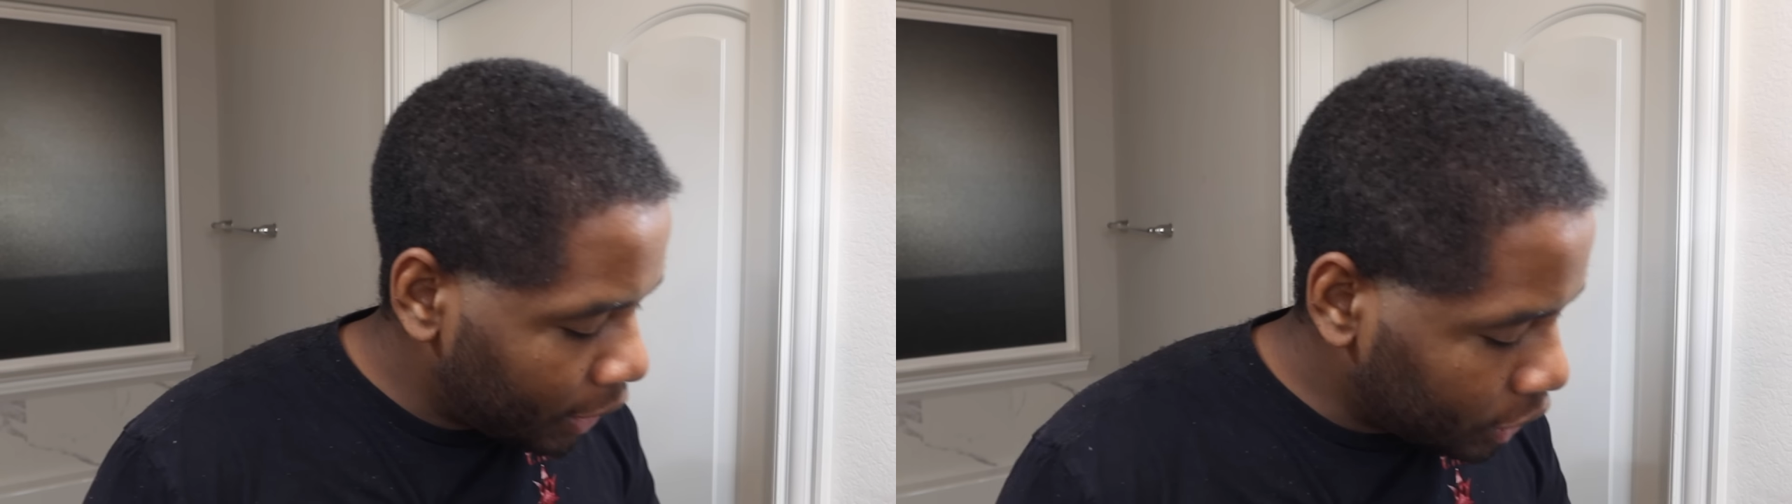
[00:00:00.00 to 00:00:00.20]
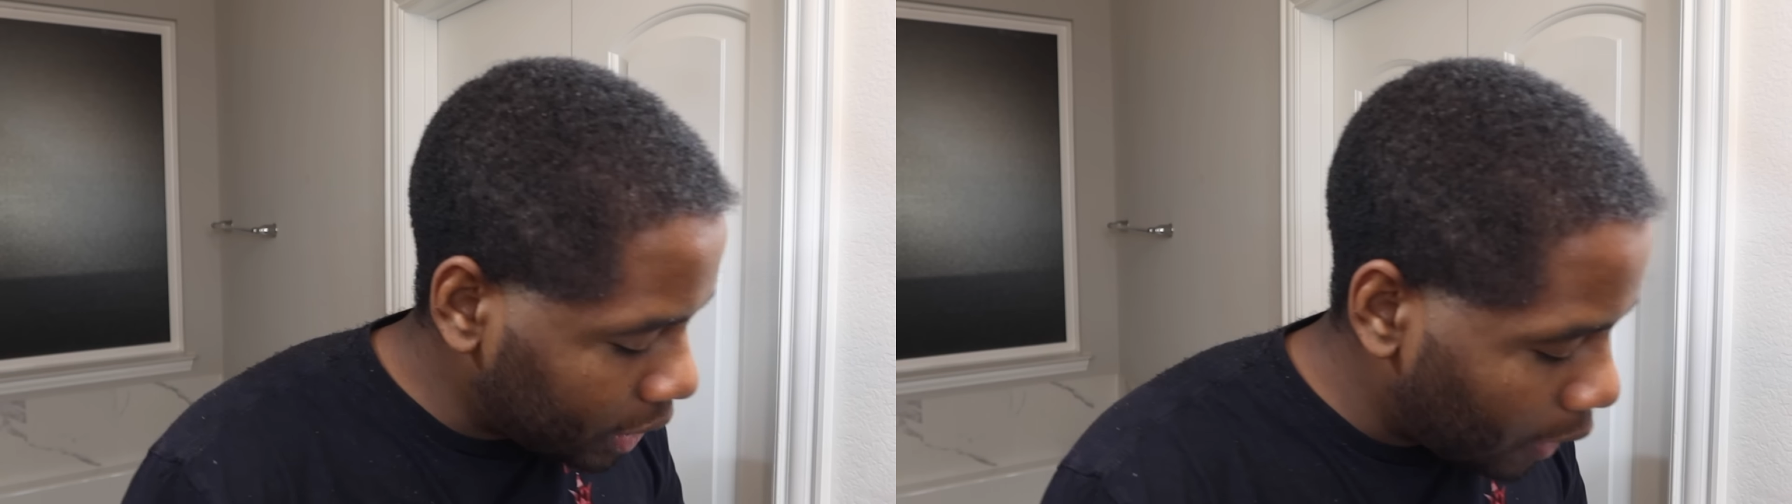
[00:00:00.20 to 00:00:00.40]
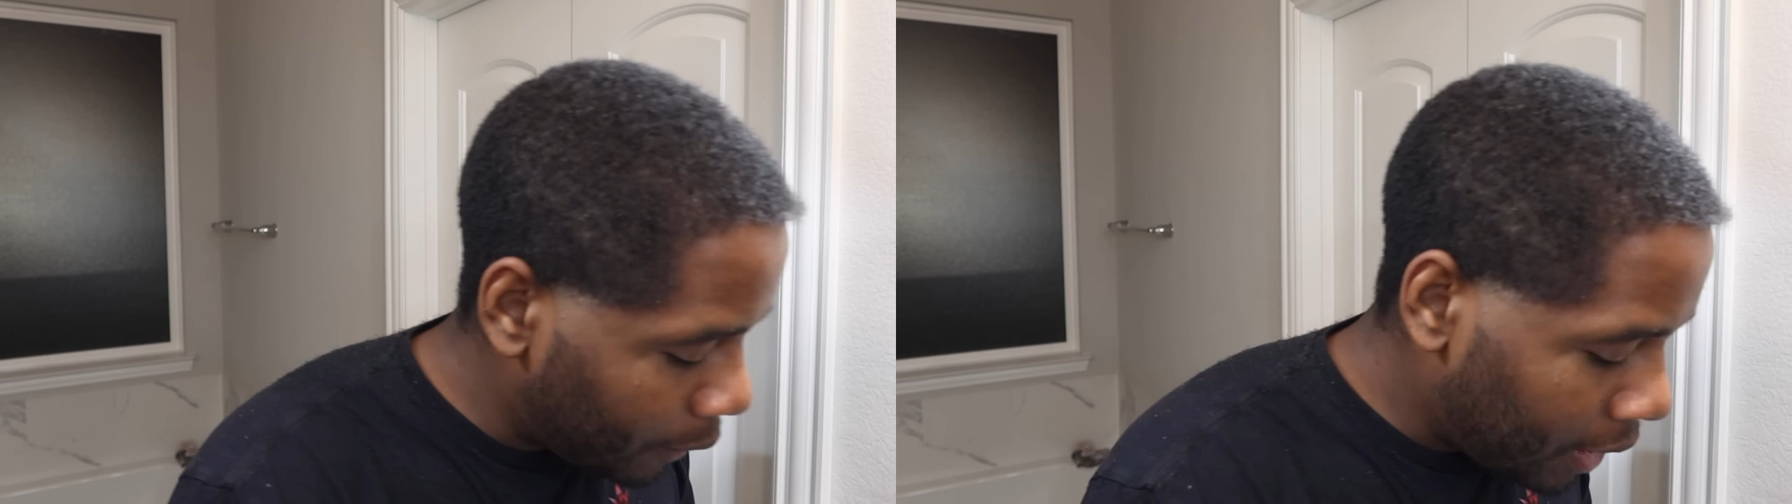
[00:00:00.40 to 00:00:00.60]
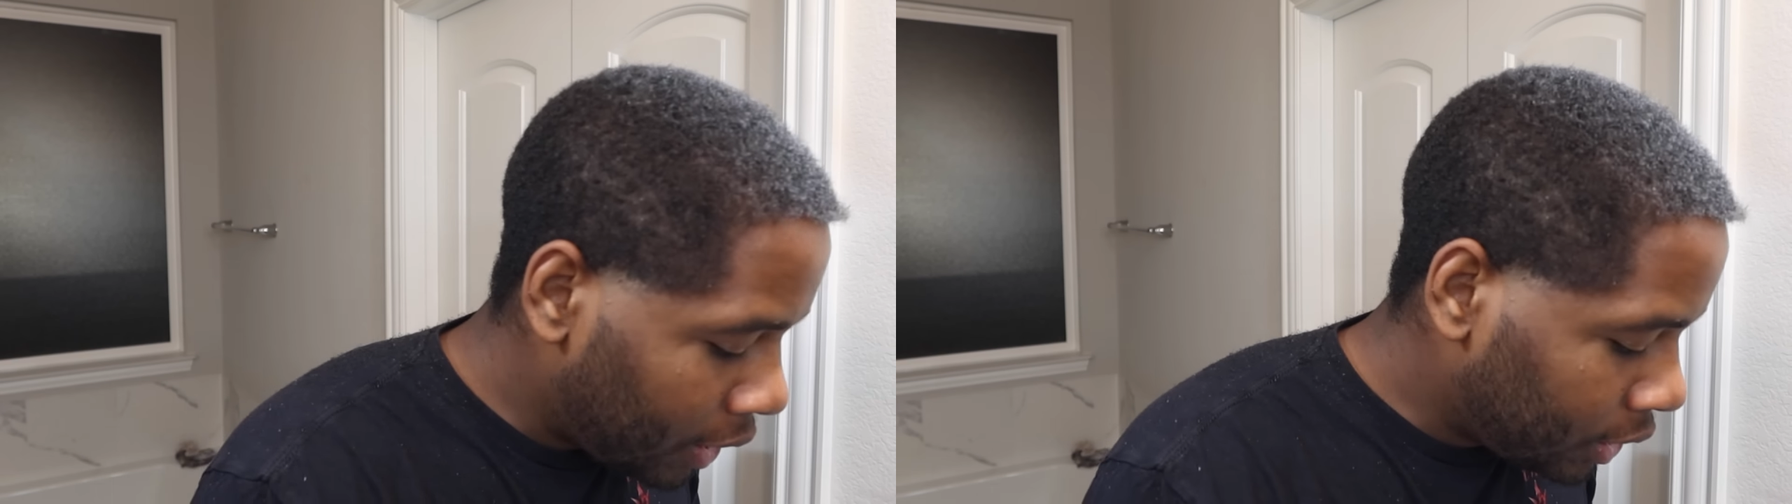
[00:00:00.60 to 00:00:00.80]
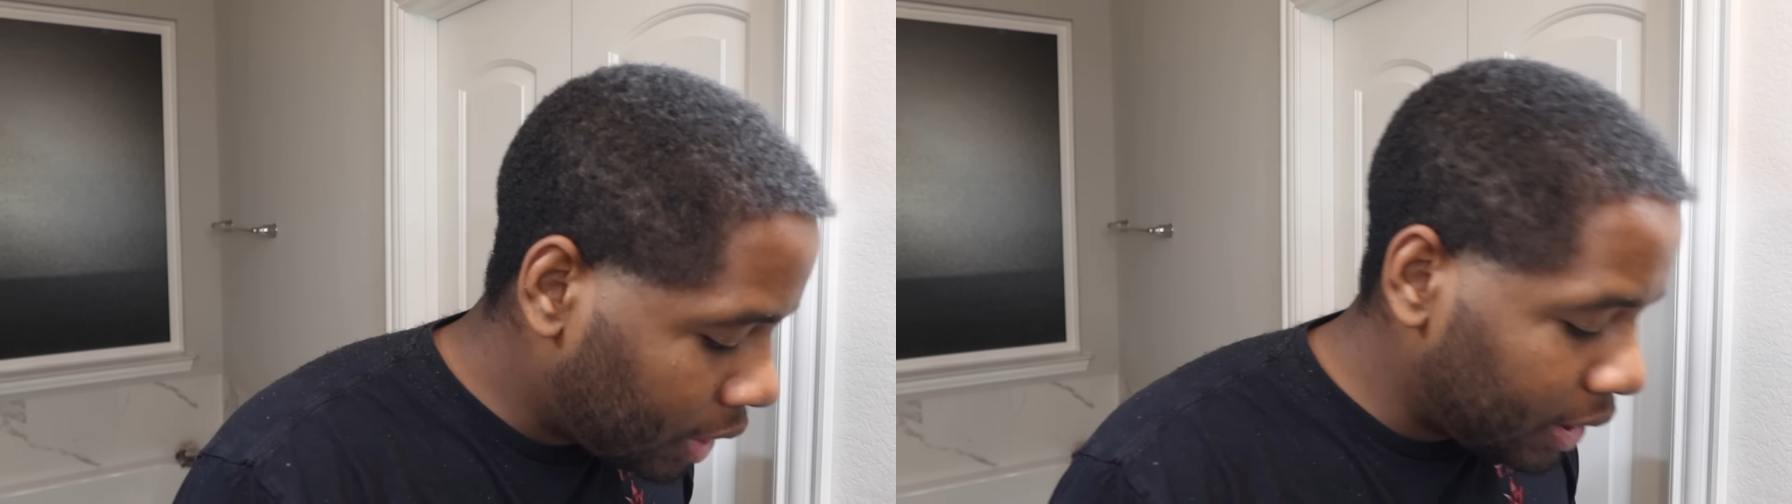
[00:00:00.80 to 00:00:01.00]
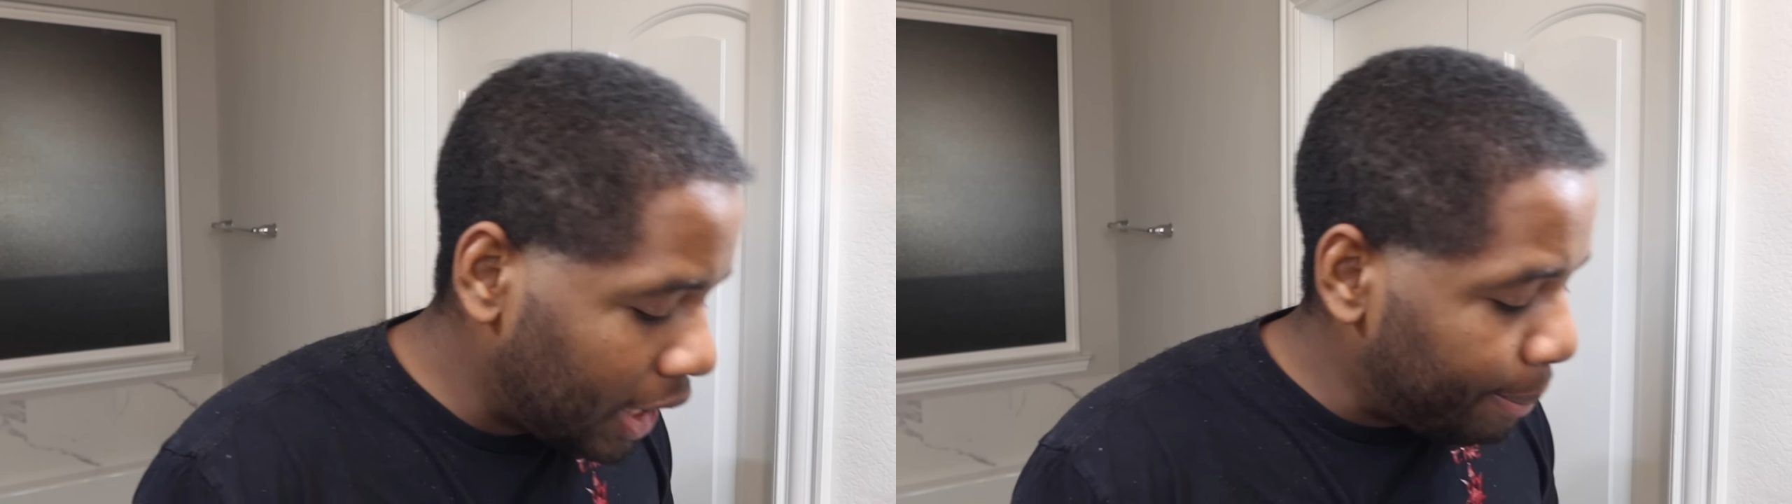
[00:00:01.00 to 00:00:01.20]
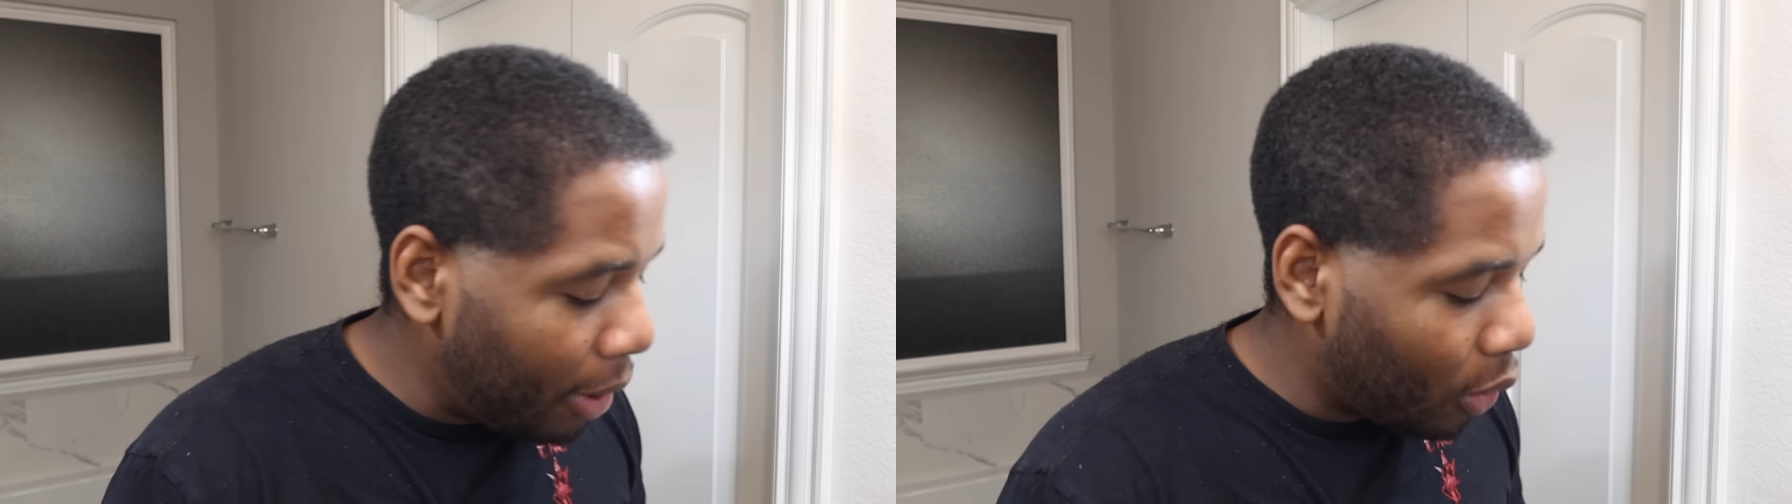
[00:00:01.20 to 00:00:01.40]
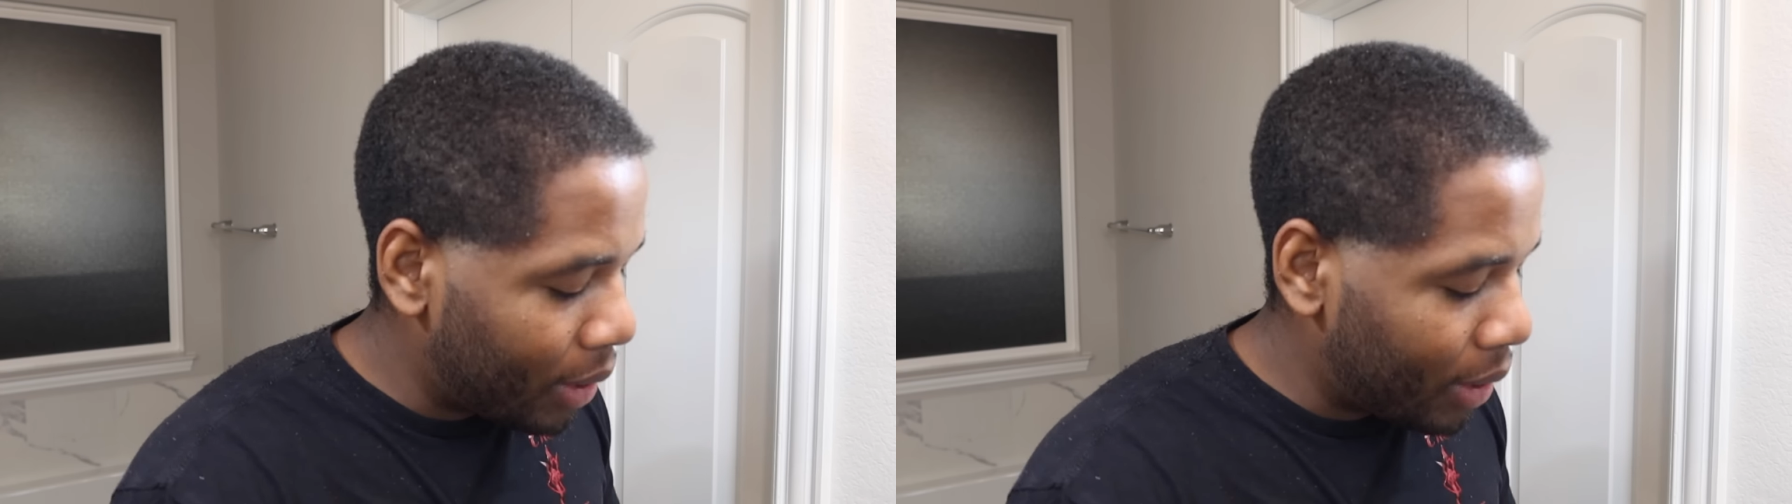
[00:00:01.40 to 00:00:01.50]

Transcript: So to debulk,